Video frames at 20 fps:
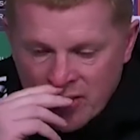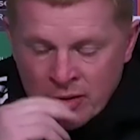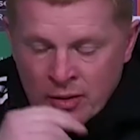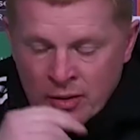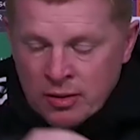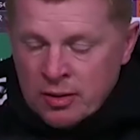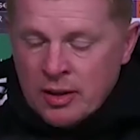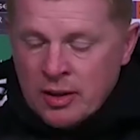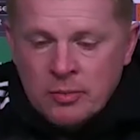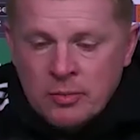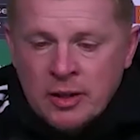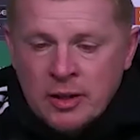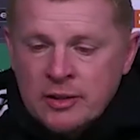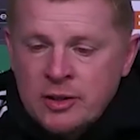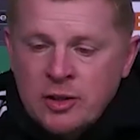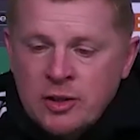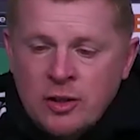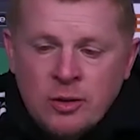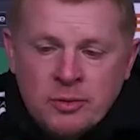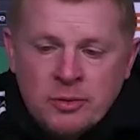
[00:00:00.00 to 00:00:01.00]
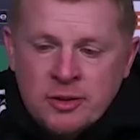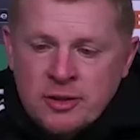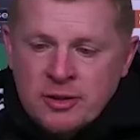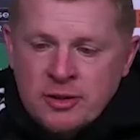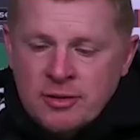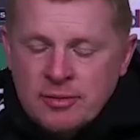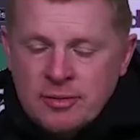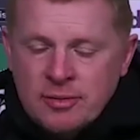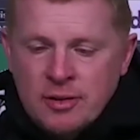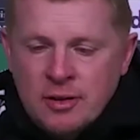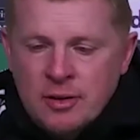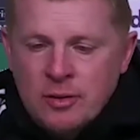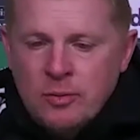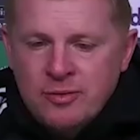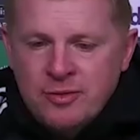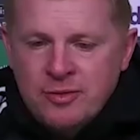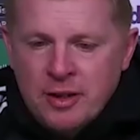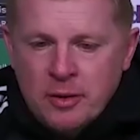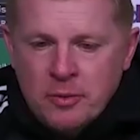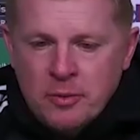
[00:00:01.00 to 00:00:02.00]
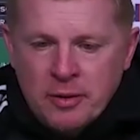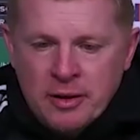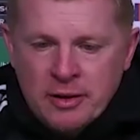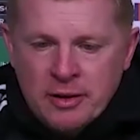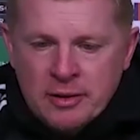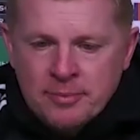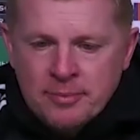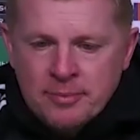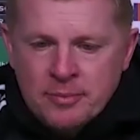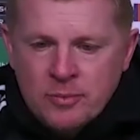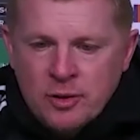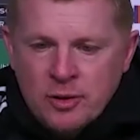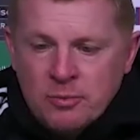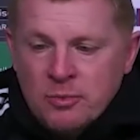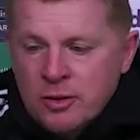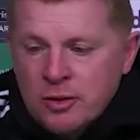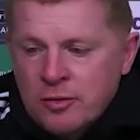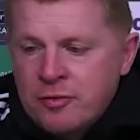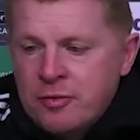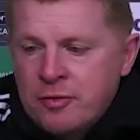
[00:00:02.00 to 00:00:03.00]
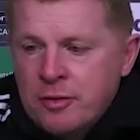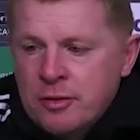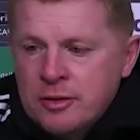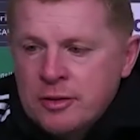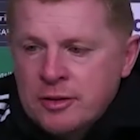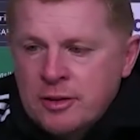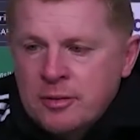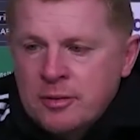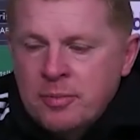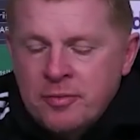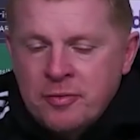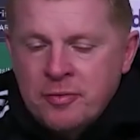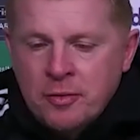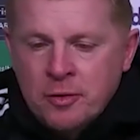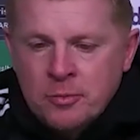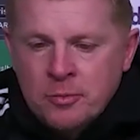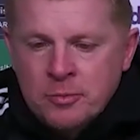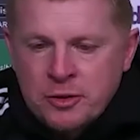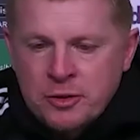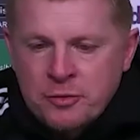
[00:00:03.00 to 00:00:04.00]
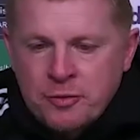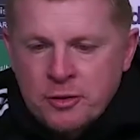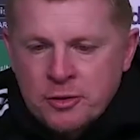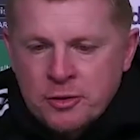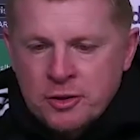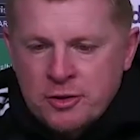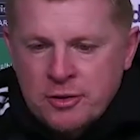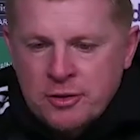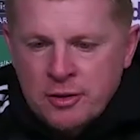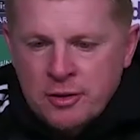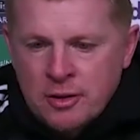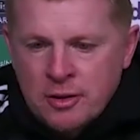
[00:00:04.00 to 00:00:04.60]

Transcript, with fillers: Uh, well, it's always, you know, very welcome. What I'm looking for is the performance first.